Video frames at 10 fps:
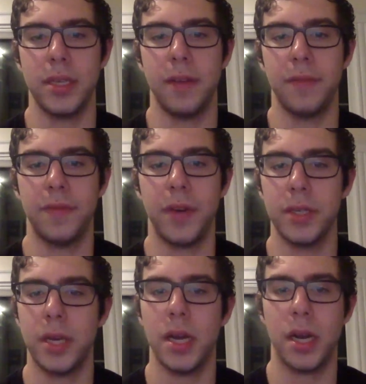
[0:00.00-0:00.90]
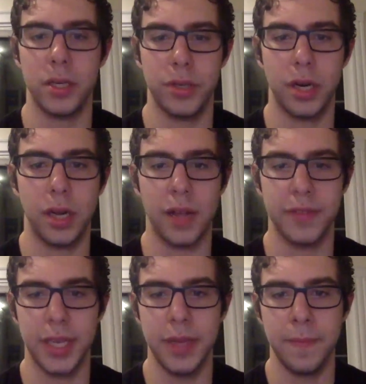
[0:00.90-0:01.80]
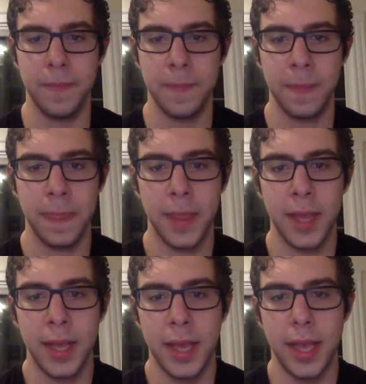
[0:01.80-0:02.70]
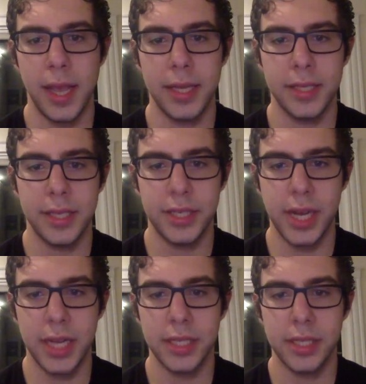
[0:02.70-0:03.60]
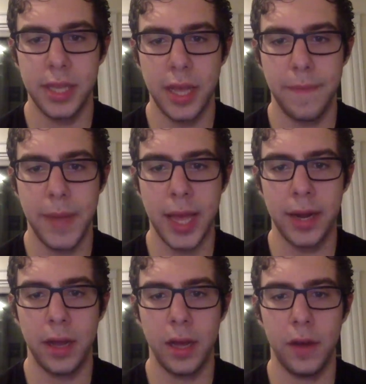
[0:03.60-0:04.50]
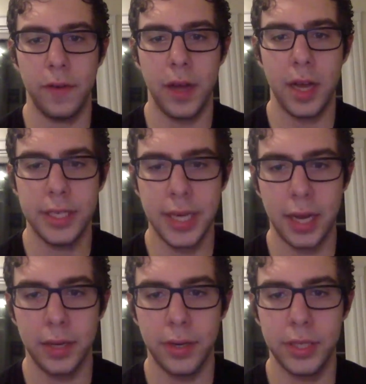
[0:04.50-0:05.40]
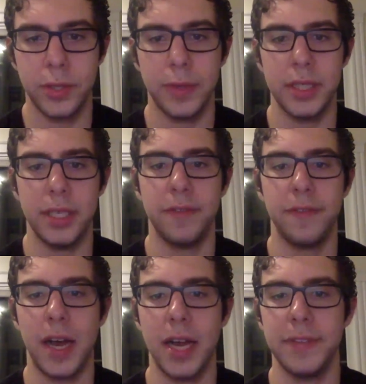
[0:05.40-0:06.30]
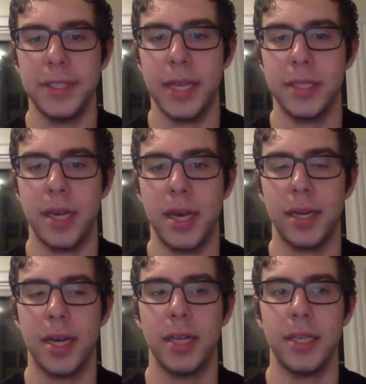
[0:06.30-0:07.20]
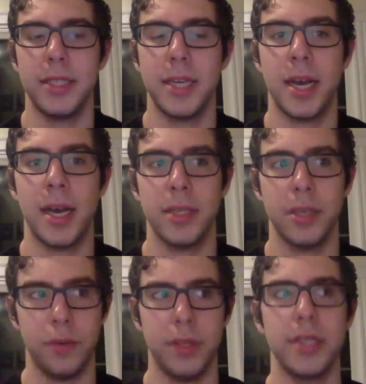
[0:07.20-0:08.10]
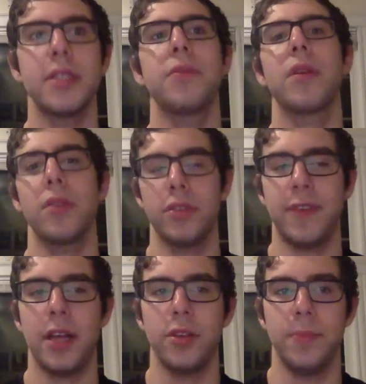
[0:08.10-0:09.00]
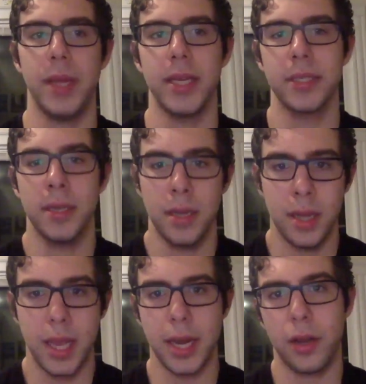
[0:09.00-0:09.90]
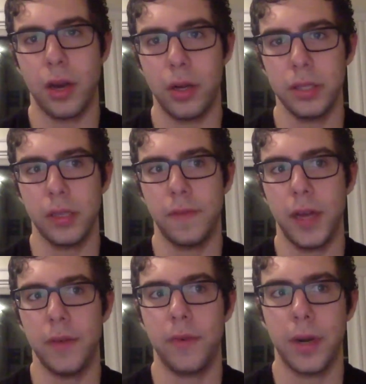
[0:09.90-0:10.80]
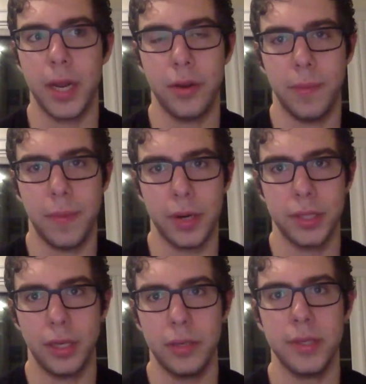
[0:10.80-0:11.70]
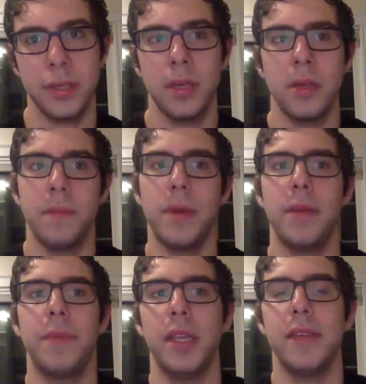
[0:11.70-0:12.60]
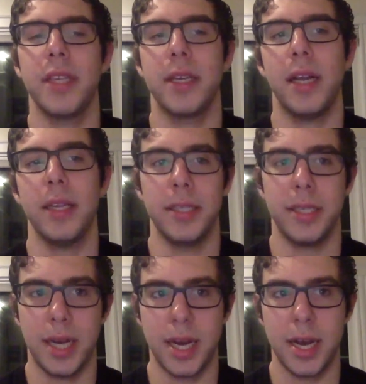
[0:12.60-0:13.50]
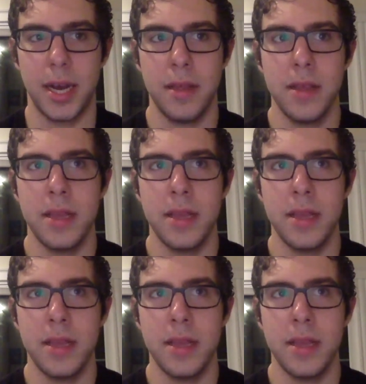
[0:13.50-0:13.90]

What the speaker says: of the fund on Andrei Arlovsky. It suggests a bet of $1.25 on Khalid Taha. So this is one of those value plays. It called the fight for Raoni Barcelos, but it believes that Khalid Taha